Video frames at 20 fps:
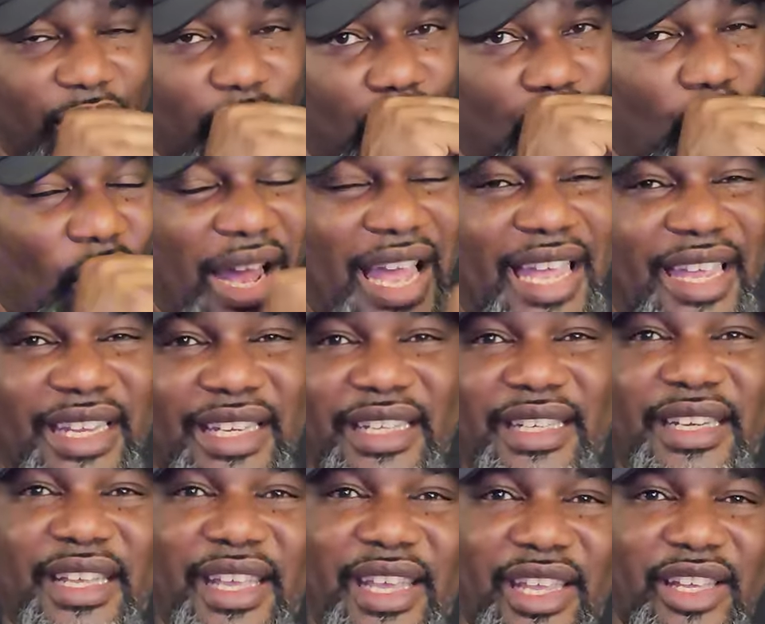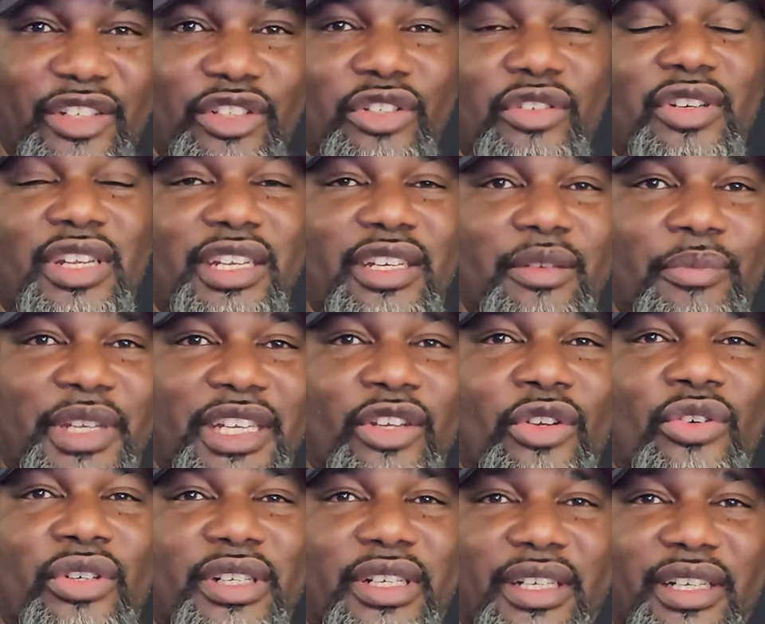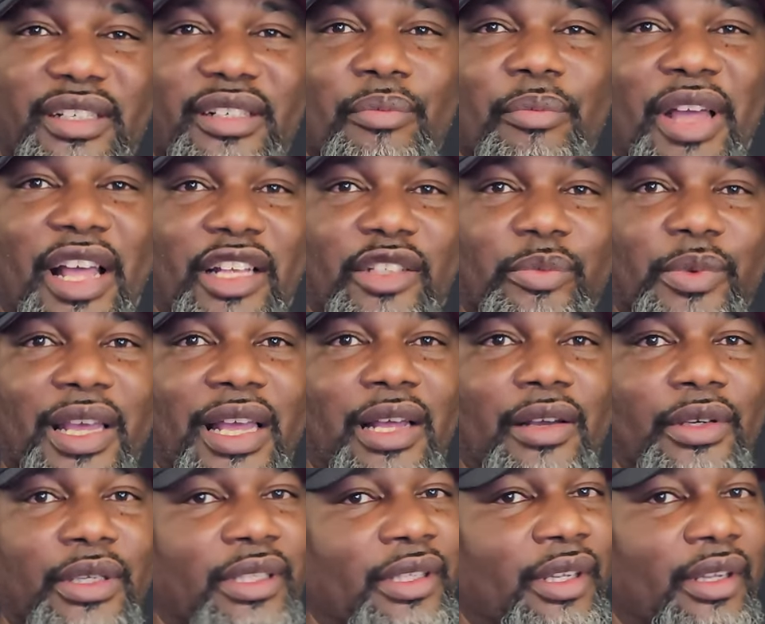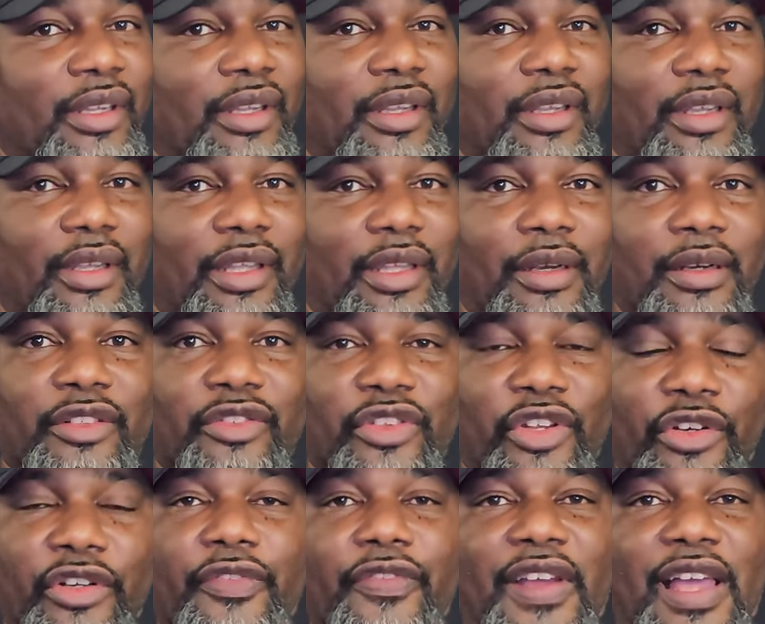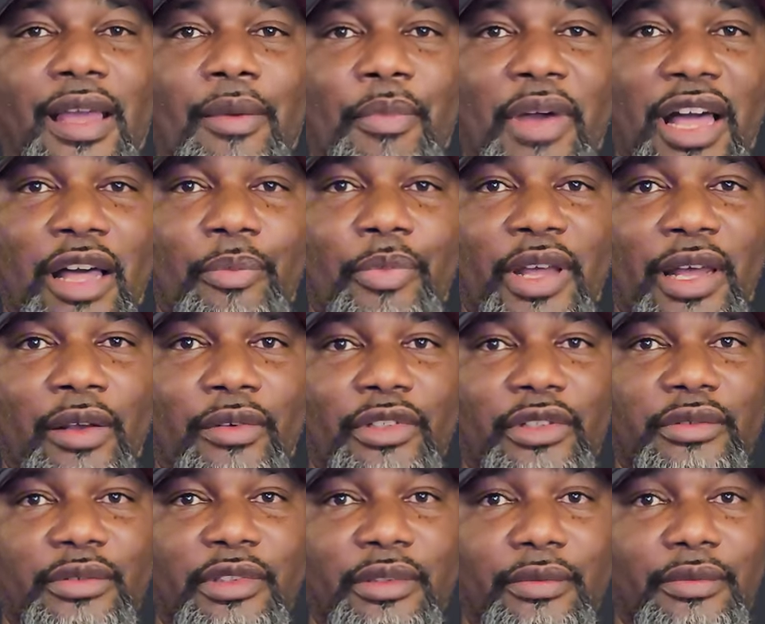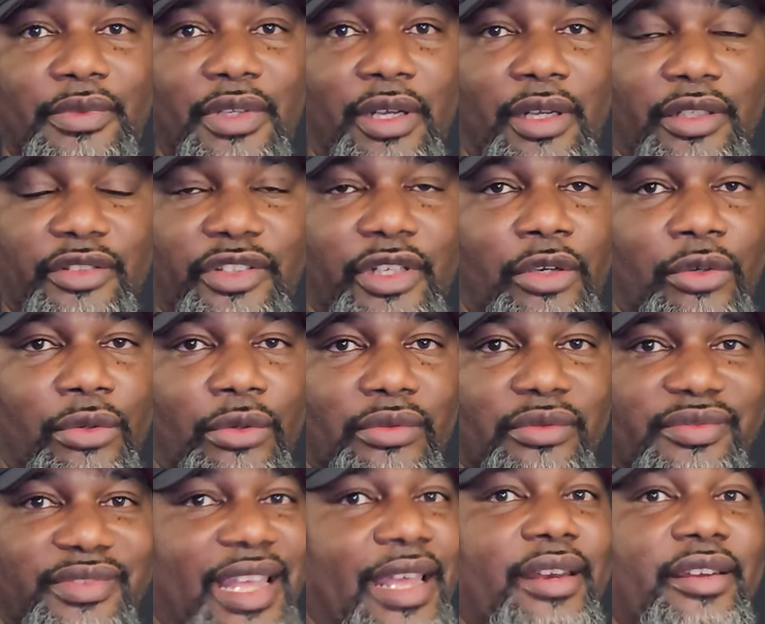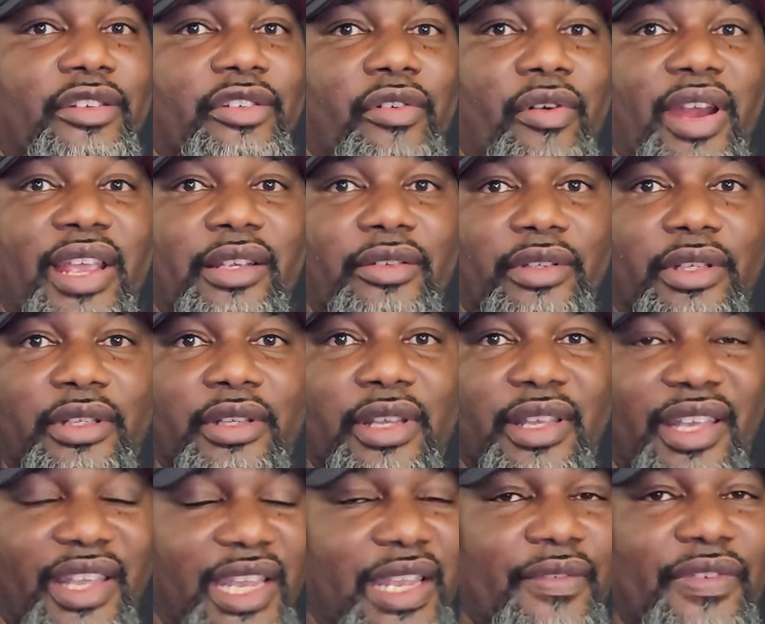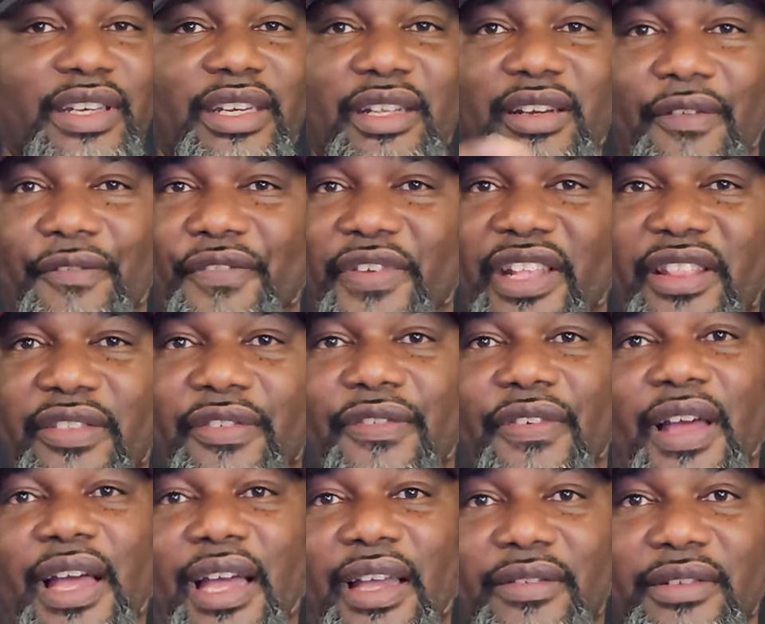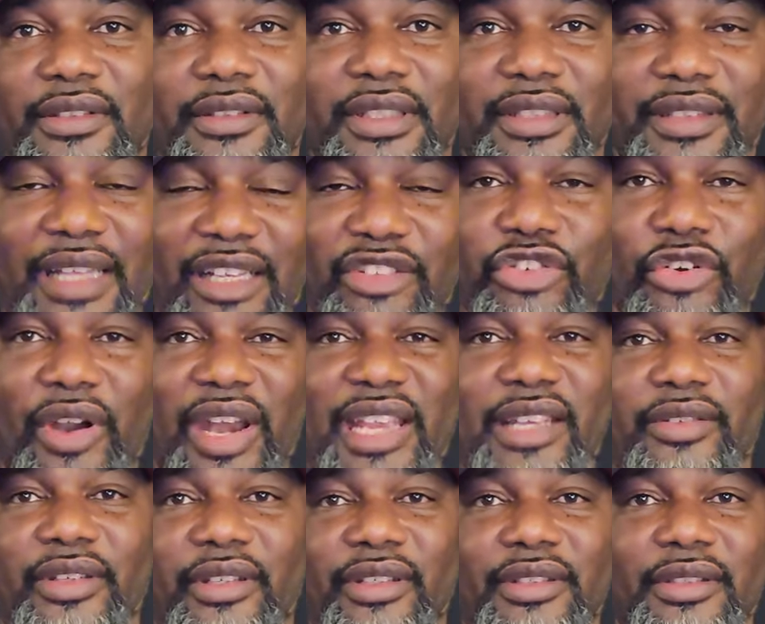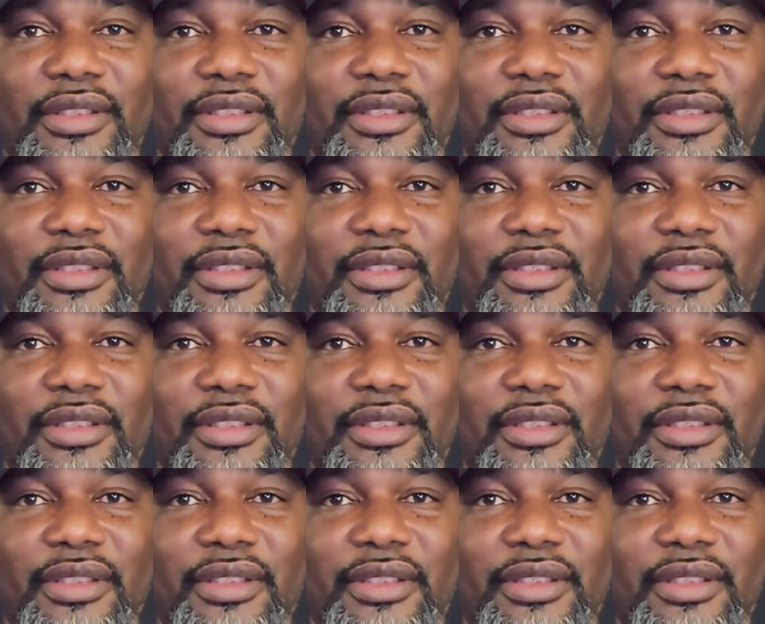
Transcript: Why in the hell you need to be going 100 miles per hour in a 35 mile per hour zone? That is crazy. Even in a 55, that's crazy.